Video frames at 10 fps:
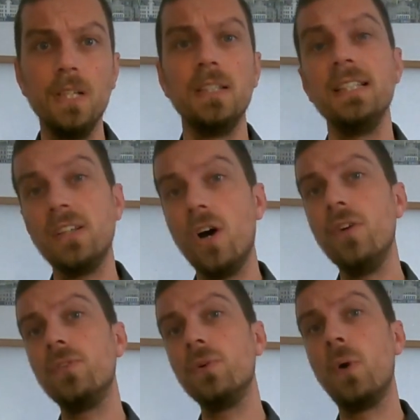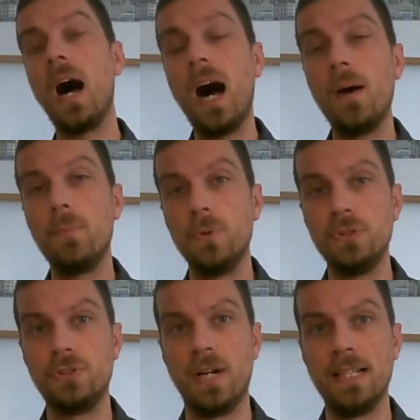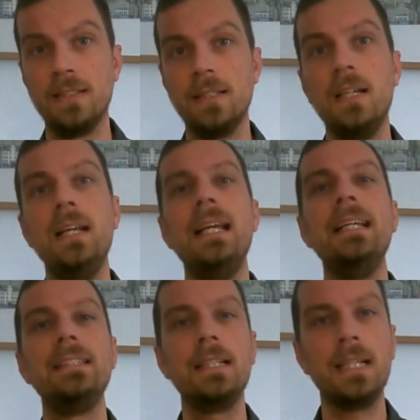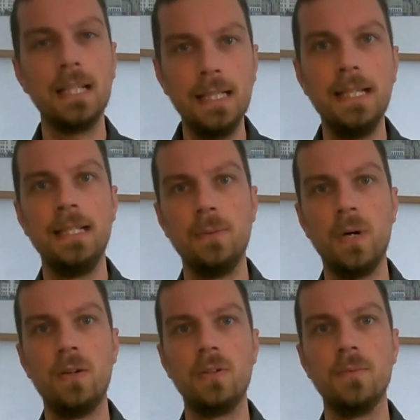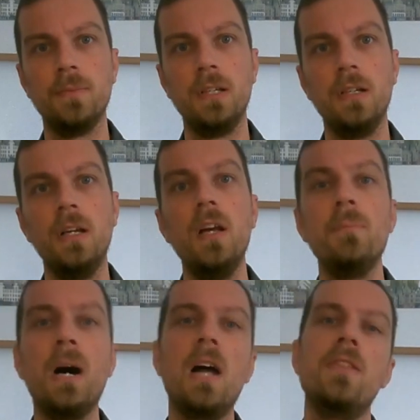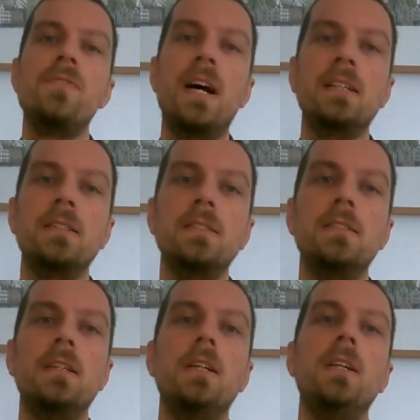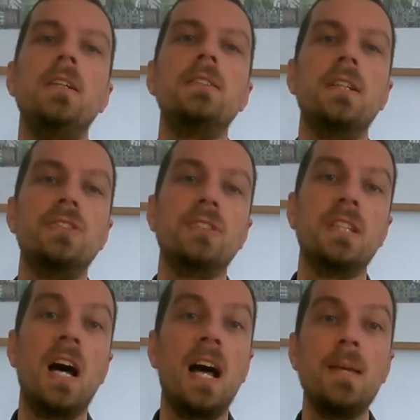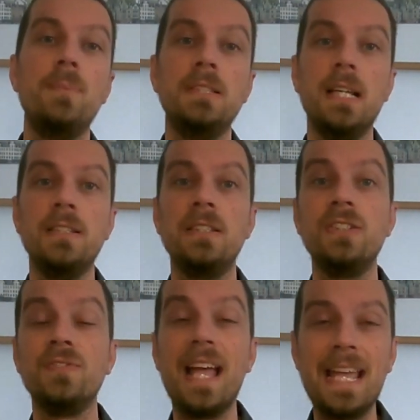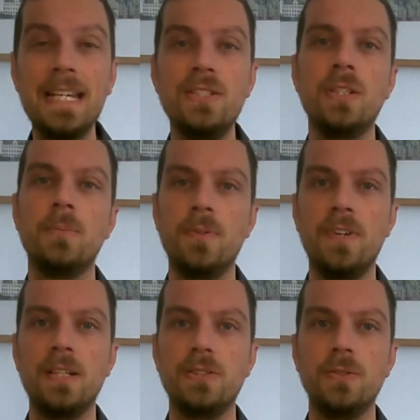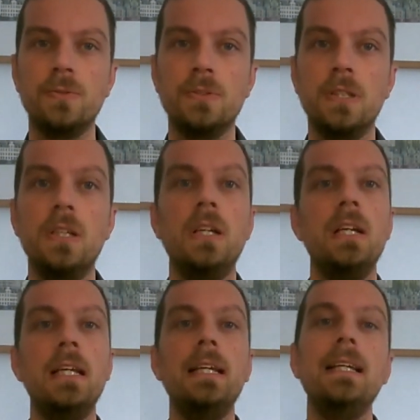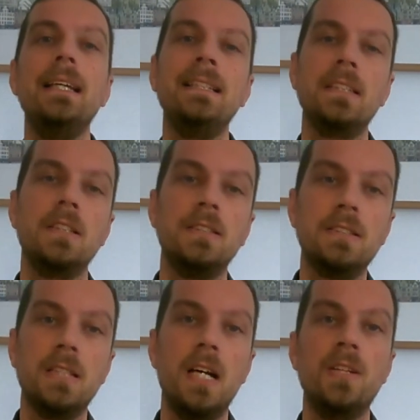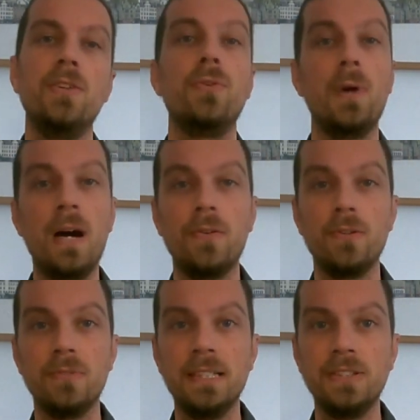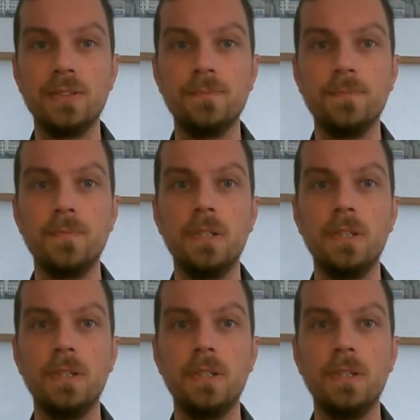This overall upward trend is clearly welcome, but other factors, such as the high percentage of aging professionals, is a concern throughout the region